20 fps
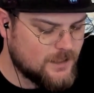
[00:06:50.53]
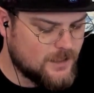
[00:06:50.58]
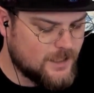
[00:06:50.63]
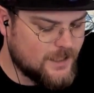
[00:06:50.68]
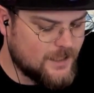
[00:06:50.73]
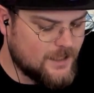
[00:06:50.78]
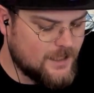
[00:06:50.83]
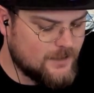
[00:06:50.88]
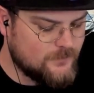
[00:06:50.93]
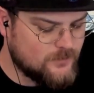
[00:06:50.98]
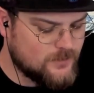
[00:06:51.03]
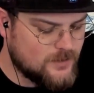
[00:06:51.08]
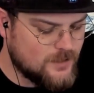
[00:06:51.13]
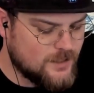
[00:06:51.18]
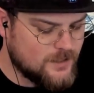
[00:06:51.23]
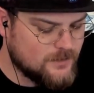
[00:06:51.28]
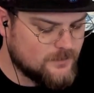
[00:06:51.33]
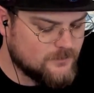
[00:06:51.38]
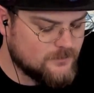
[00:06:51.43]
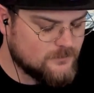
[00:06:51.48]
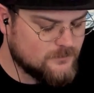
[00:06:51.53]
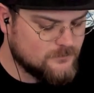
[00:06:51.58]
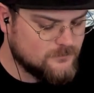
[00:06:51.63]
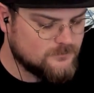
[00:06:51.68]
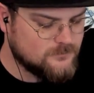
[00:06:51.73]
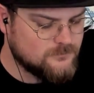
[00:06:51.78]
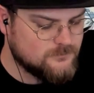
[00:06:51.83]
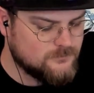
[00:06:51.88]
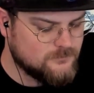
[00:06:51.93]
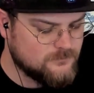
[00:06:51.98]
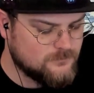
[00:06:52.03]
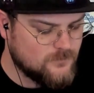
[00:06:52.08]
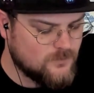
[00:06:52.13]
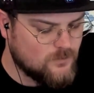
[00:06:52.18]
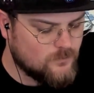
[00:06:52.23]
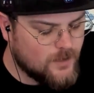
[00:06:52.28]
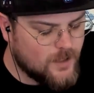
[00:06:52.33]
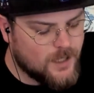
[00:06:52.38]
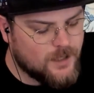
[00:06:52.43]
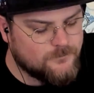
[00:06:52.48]
like everything...
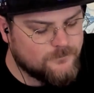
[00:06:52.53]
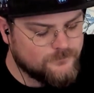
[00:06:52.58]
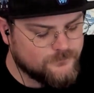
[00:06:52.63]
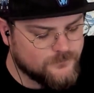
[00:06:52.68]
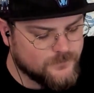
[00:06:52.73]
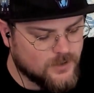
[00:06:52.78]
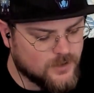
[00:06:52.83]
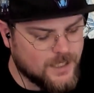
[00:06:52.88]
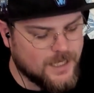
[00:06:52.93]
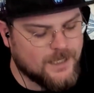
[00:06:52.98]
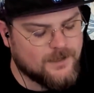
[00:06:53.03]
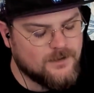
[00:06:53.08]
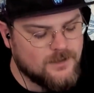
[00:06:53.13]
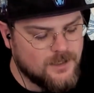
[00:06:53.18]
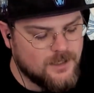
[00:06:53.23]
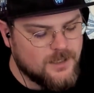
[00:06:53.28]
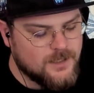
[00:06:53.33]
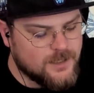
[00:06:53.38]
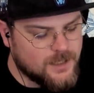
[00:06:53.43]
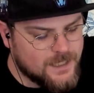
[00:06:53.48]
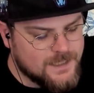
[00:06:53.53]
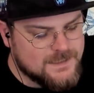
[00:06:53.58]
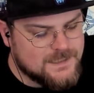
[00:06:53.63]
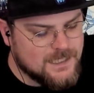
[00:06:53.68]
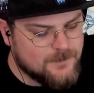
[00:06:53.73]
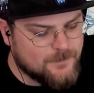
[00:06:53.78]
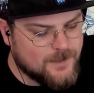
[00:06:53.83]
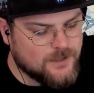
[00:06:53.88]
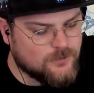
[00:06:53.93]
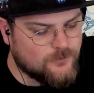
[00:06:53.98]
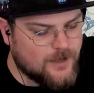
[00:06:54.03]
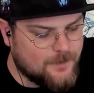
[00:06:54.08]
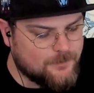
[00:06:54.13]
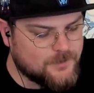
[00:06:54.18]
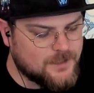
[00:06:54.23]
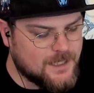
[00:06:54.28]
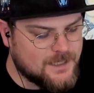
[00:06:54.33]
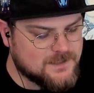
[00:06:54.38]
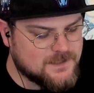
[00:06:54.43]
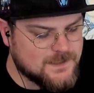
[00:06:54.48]
Well, okay. The nice thing about the
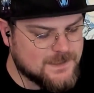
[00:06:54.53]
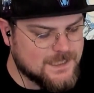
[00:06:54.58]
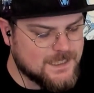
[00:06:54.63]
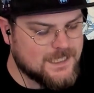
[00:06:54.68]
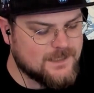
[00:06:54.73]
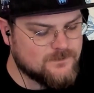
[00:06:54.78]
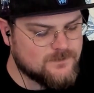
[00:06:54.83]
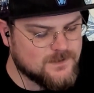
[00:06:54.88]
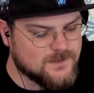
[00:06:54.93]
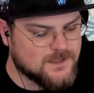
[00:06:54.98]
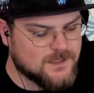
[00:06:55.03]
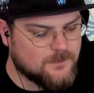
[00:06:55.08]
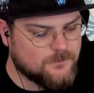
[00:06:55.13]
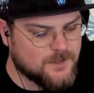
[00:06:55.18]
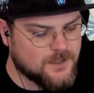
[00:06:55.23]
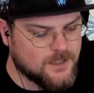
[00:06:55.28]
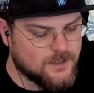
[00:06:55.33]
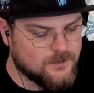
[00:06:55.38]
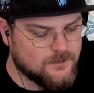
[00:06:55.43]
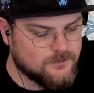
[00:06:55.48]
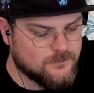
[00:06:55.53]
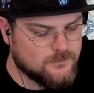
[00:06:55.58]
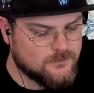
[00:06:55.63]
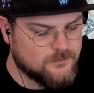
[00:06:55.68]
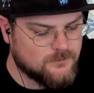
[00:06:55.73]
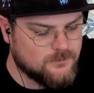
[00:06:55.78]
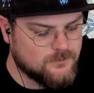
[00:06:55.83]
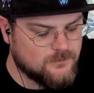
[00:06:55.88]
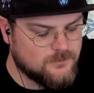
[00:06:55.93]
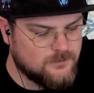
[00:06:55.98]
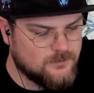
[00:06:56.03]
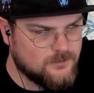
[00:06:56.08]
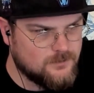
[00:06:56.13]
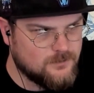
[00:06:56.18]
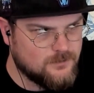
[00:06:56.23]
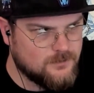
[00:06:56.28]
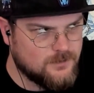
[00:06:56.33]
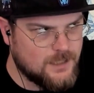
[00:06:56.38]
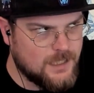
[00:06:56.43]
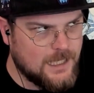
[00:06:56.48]
Rapidash is it gives you something...
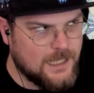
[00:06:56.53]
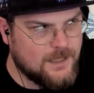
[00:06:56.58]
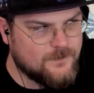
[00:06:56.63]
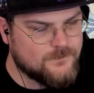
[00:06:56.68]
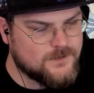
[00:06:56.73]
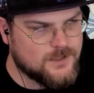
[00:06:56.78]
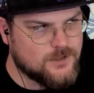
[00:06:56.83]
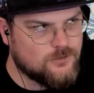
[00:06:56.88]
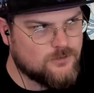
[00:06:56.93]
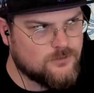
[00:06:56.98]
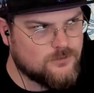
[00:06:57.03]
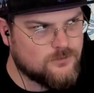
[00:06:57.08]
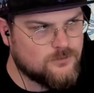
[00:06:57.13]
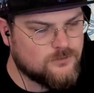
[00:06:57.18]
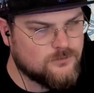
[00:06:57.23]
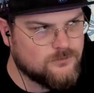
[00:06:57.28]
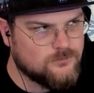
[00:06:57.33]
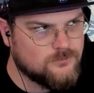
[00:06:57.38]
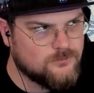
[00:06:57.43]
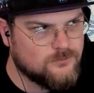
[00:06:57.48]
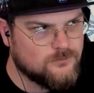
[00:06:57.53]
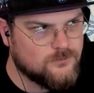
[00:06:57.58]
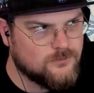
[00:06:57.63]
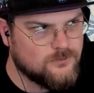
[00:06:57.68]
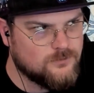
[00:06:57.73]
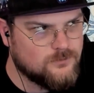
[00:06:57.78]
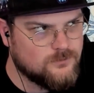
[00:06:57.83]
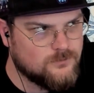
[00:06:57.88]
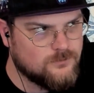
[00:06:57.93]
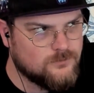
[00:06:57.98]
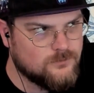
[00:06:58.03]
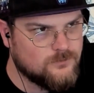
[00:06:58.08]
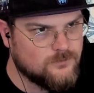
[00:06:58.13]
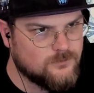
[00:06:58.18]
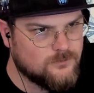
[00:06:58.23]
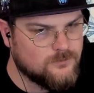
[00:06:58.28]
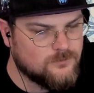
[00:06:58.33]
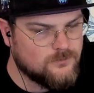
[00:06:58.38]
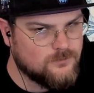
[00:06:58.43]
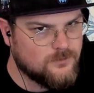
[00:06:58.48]
It gives you
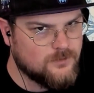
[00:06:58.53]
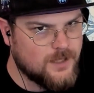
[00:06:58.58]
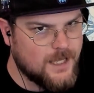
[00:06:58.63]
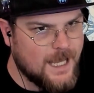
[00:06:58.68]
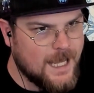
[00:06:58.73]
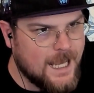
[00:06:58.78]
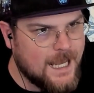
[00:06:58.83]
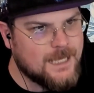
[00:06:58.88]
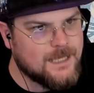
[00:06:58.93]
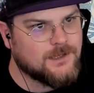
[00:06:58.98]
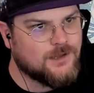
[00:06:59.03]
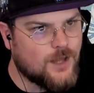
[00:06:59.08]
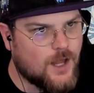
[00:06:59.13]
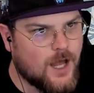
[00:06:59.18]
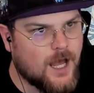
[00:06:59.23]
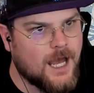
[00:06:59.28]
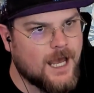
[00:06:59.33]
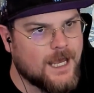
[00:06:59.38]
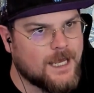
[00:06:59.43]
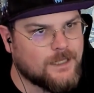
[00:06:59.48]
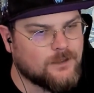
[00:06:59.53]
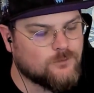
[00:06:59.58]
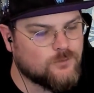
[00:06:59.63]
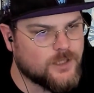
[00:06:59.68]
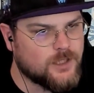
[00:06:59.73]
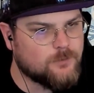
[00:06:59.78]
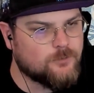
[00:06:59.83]
a line where you